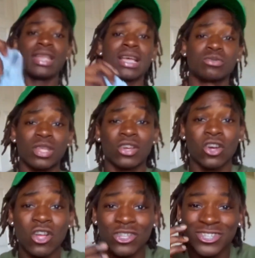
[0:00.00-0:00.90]
That's why they're
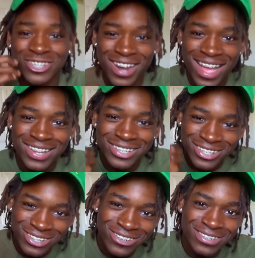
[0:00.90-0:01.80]
called track
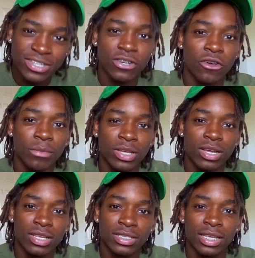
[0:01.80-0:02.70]
suits, you know, because—